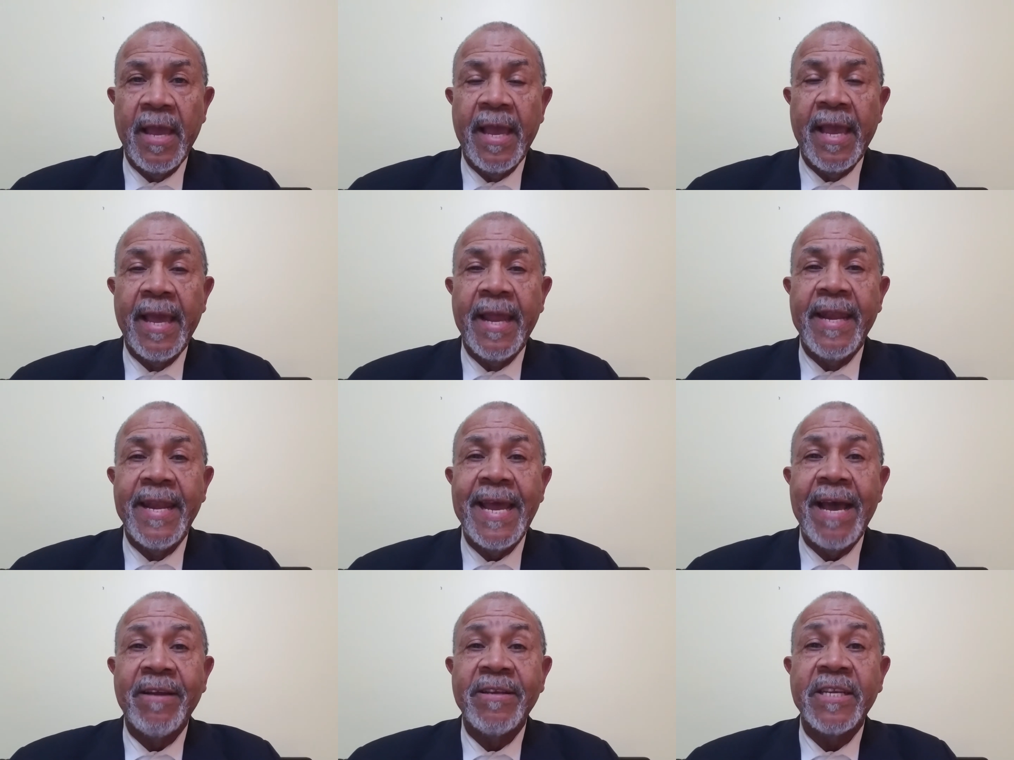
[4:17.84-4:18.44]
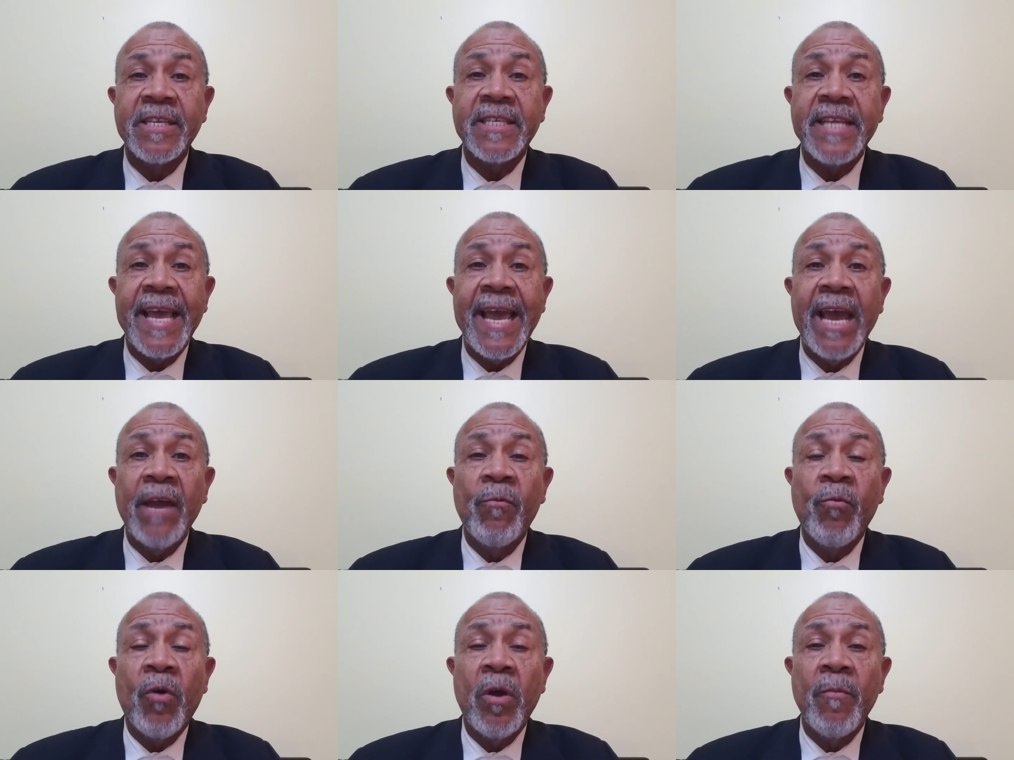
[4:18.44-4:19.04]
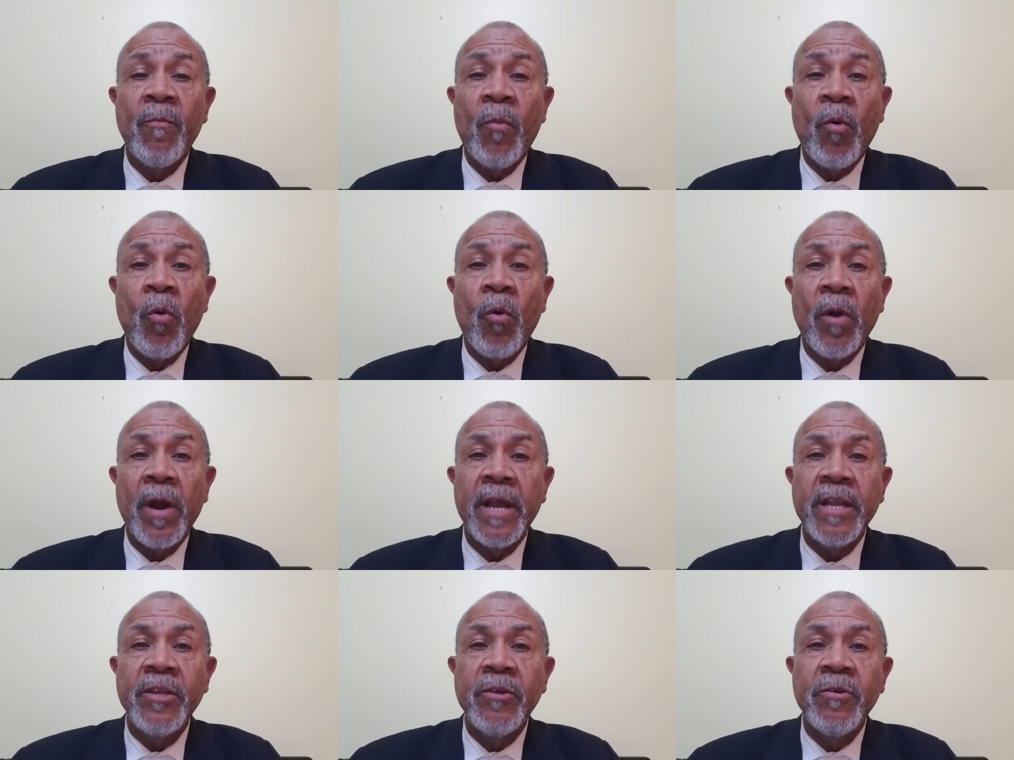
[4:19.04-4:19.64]
Now just add one more
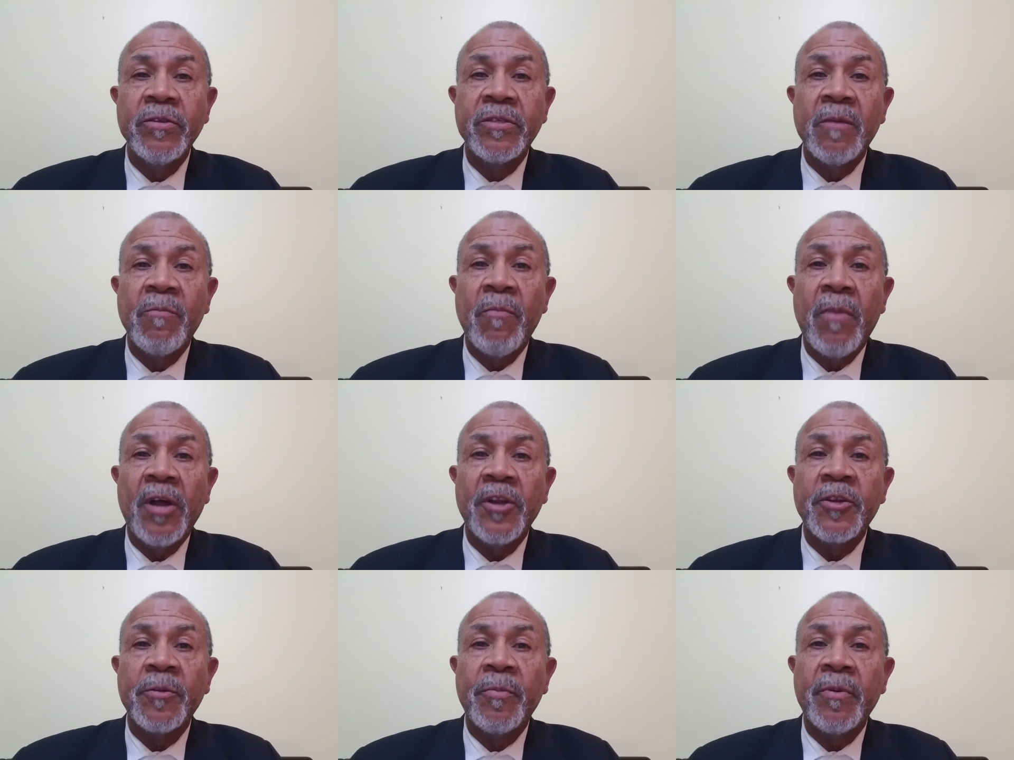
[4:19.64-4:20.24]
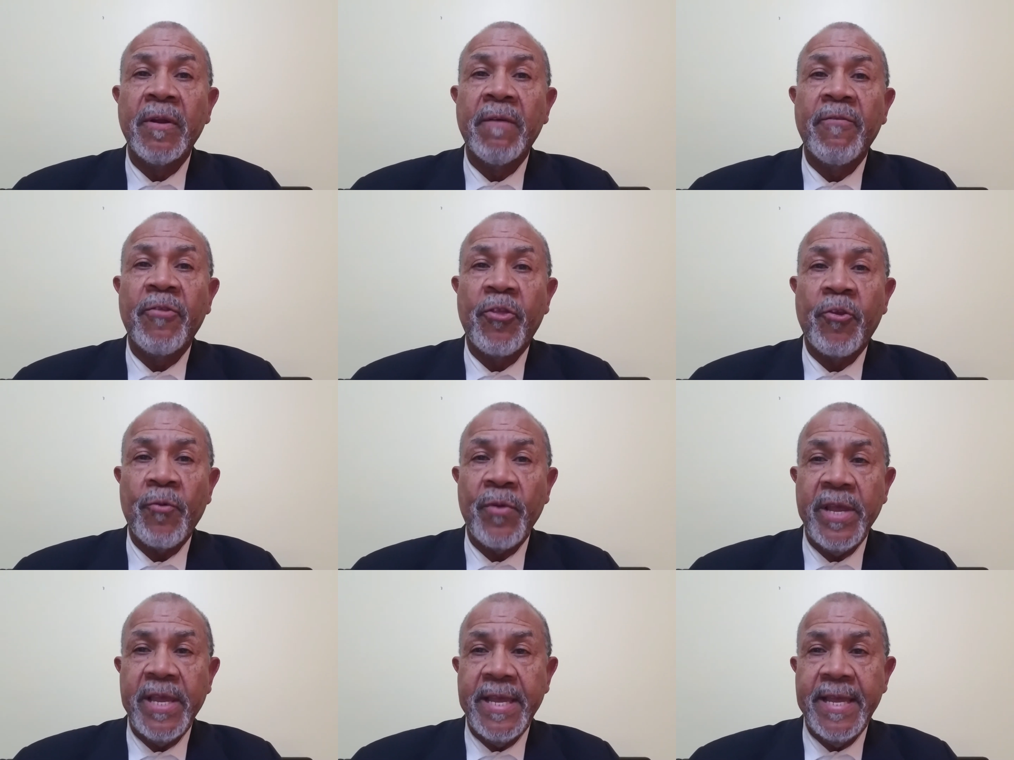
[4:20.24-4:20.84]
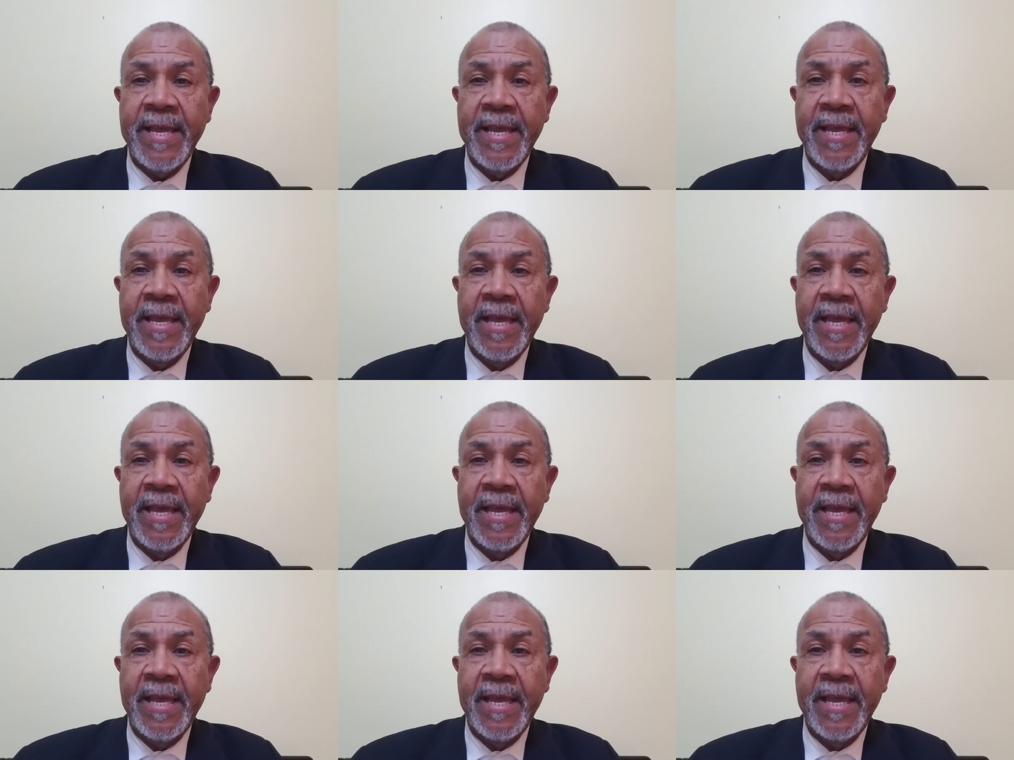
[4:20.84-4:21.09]
and use the multiple of 3.